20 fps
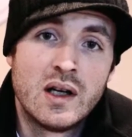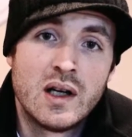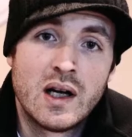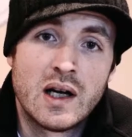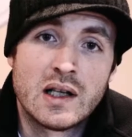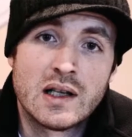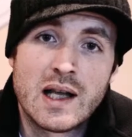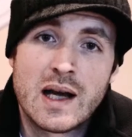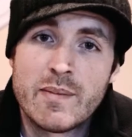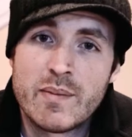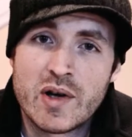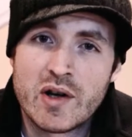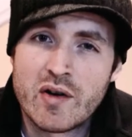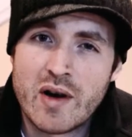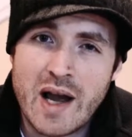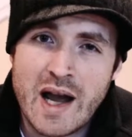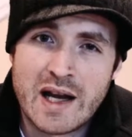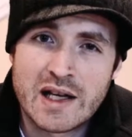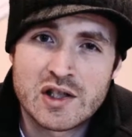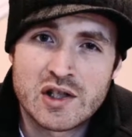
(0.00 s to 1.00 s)
a lot better
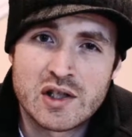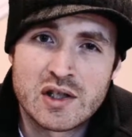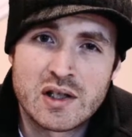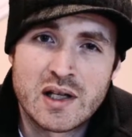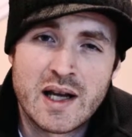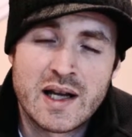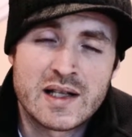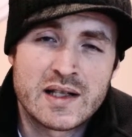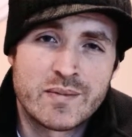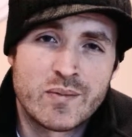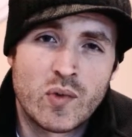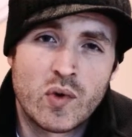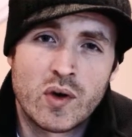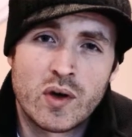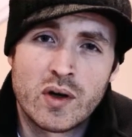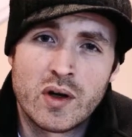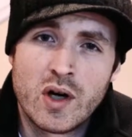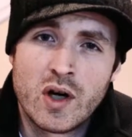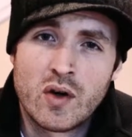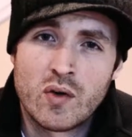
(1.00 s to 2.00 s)
action, has a
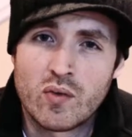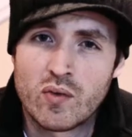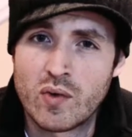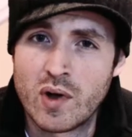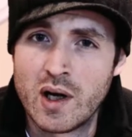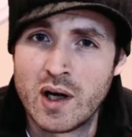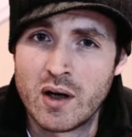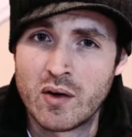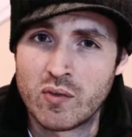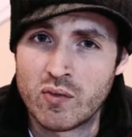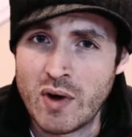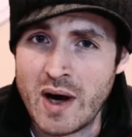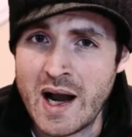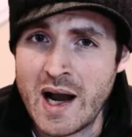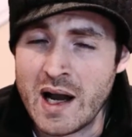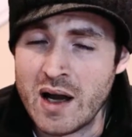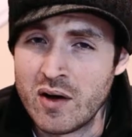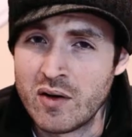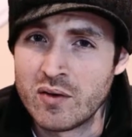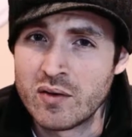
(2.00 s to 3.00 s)
more
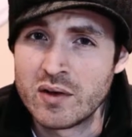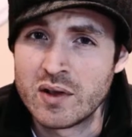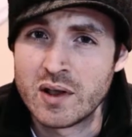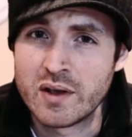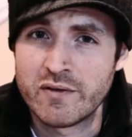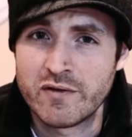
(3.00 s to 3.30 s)
round,